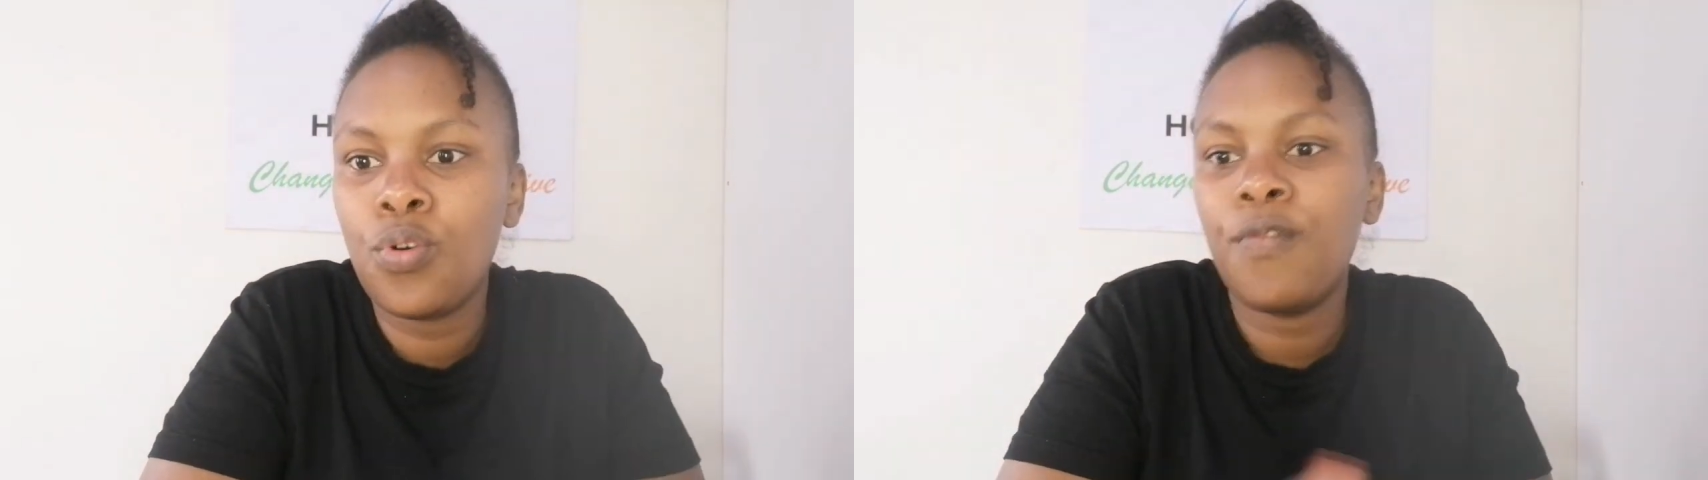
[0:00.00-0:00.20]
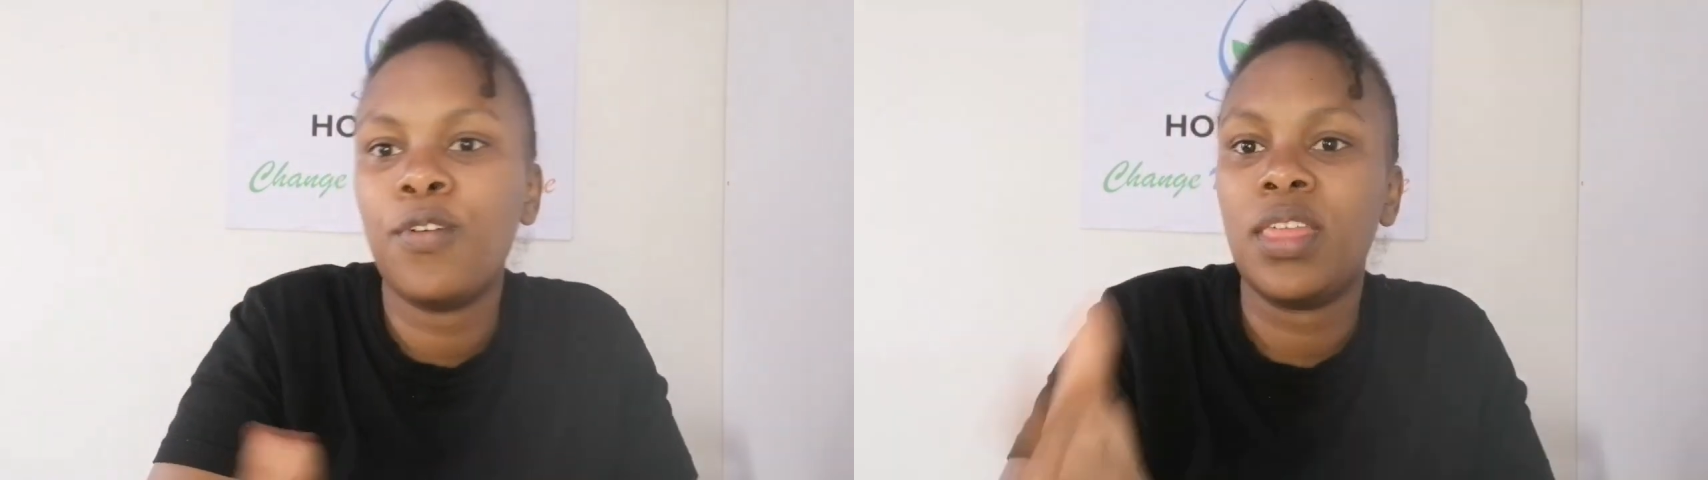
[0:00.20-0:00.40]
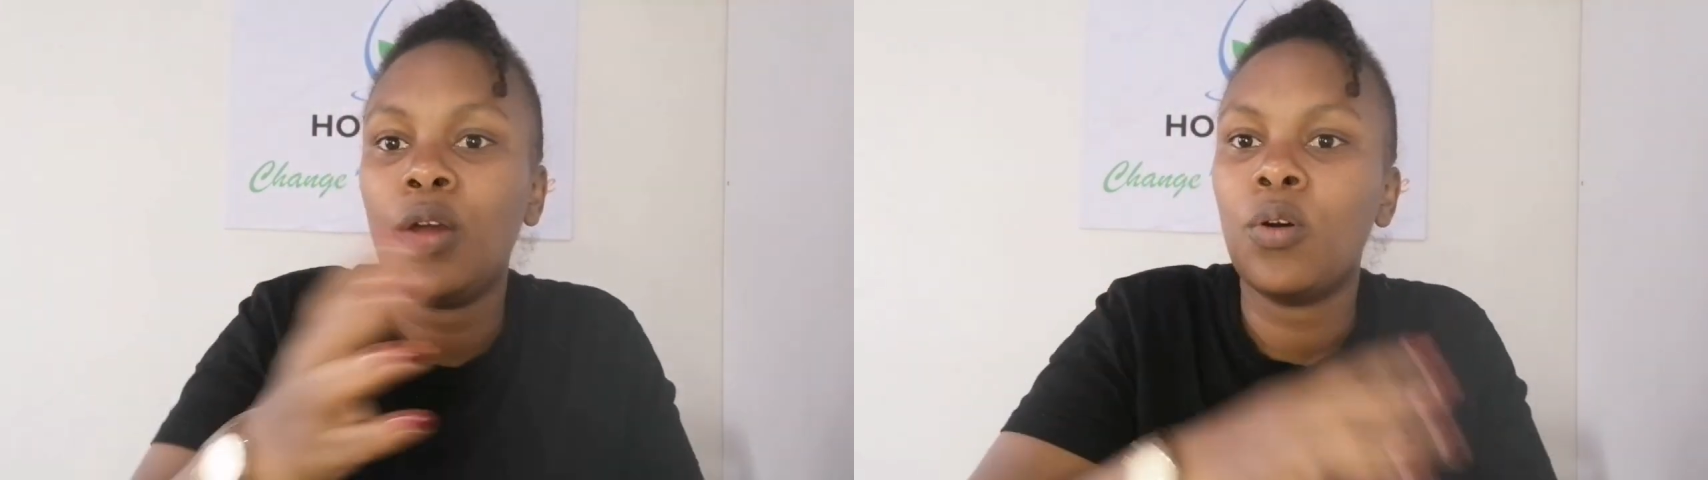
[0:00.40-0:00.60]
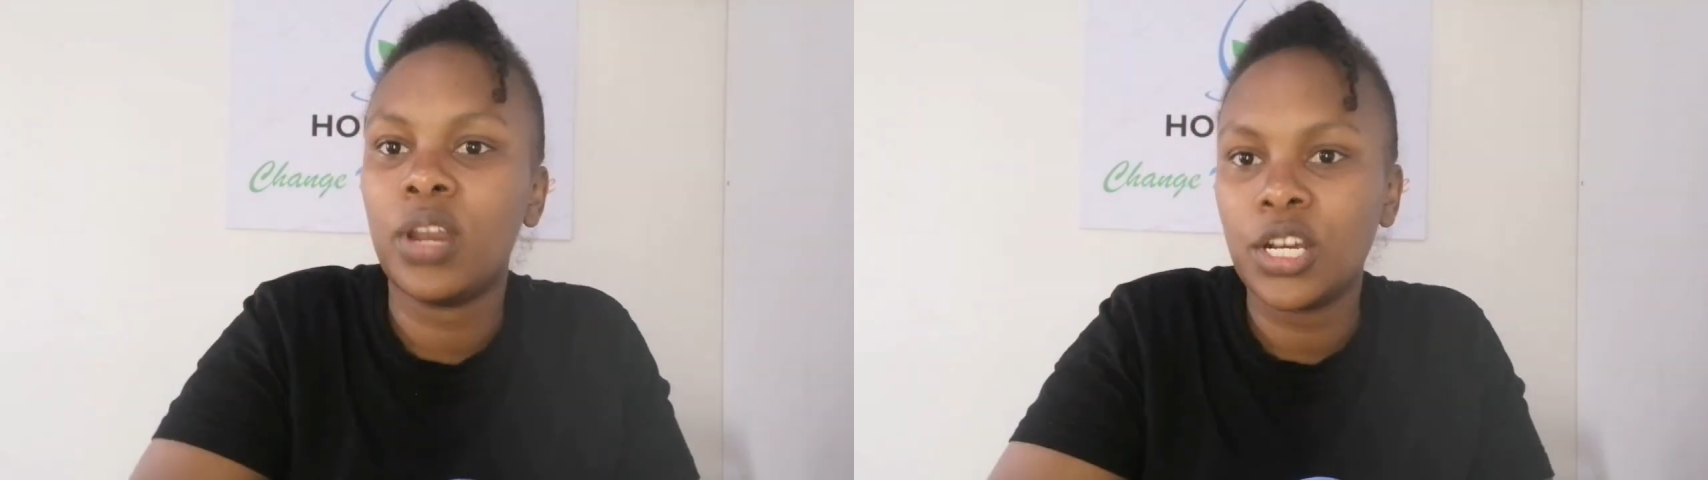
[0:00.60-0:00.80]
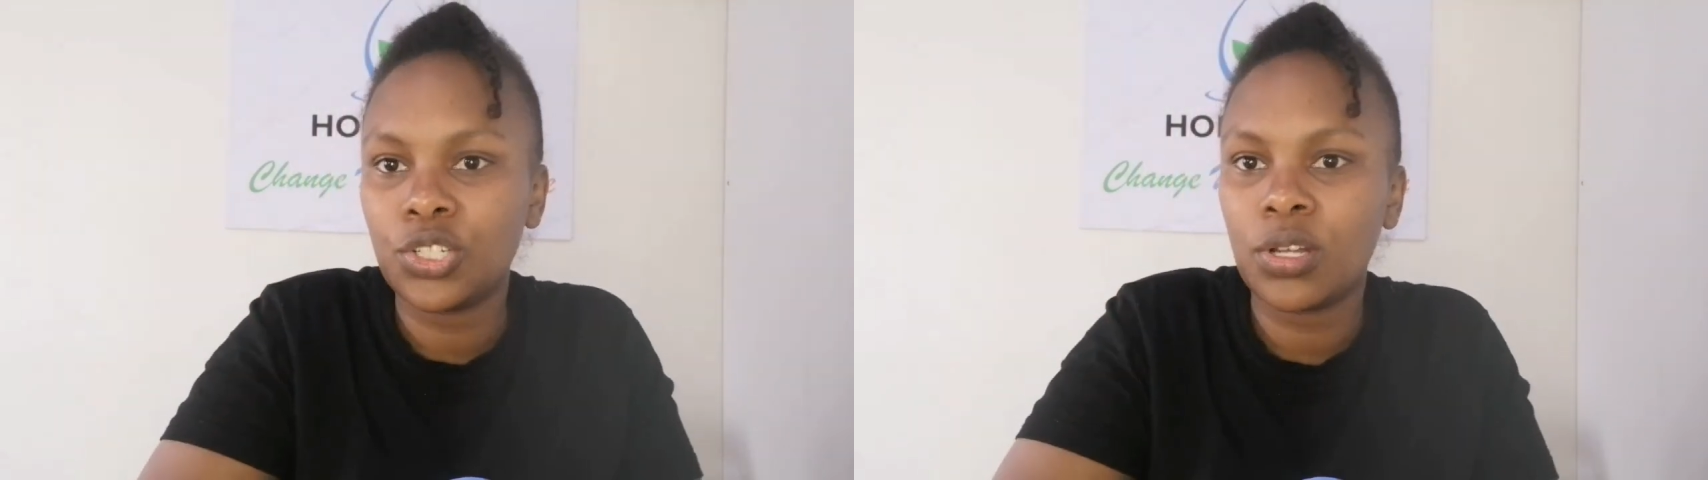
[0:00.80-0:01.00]
go for the
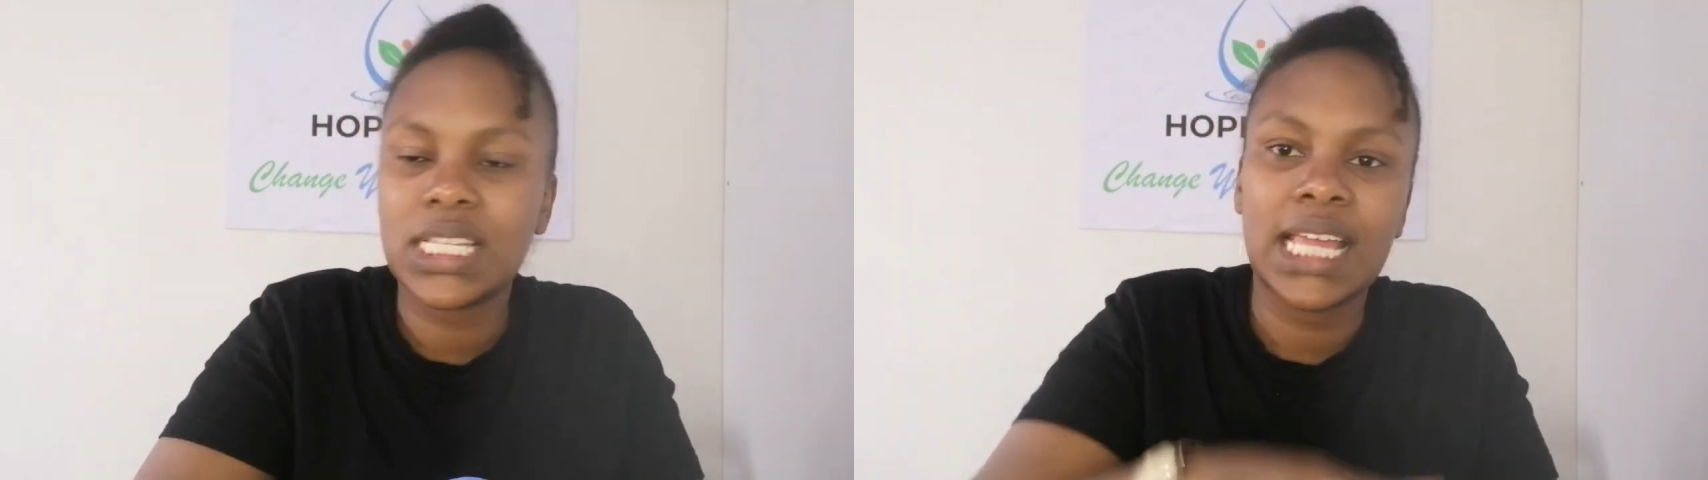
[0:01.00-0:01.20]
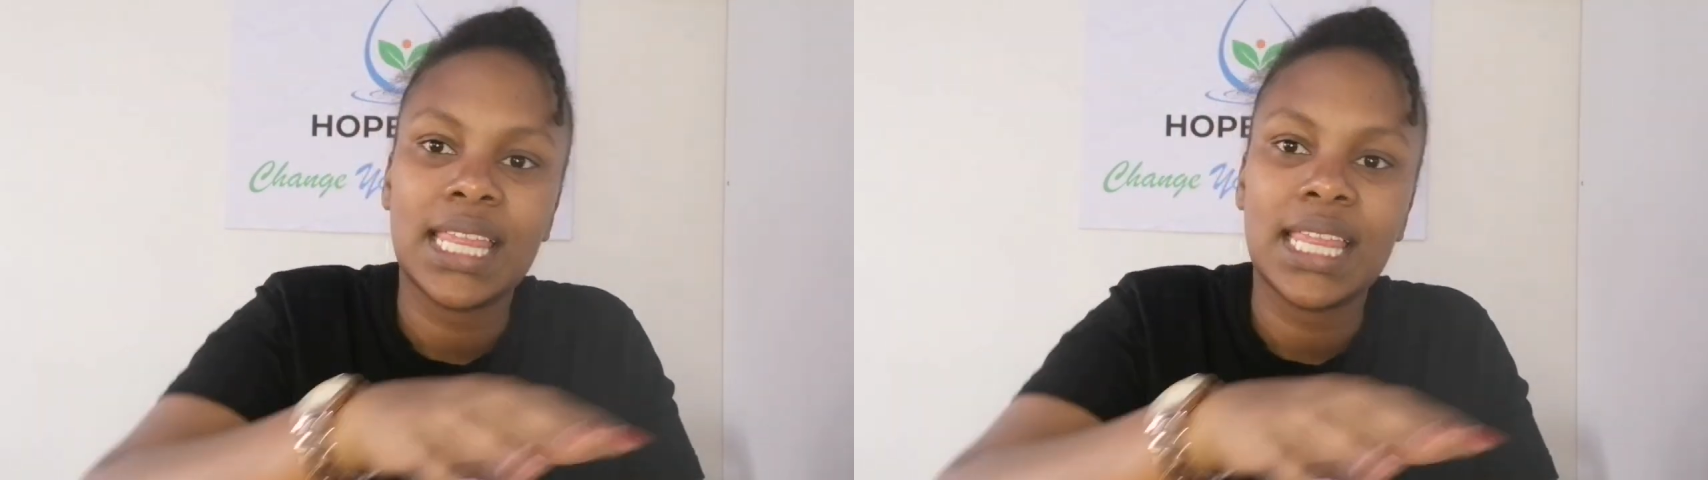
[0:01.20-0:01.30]
corrections,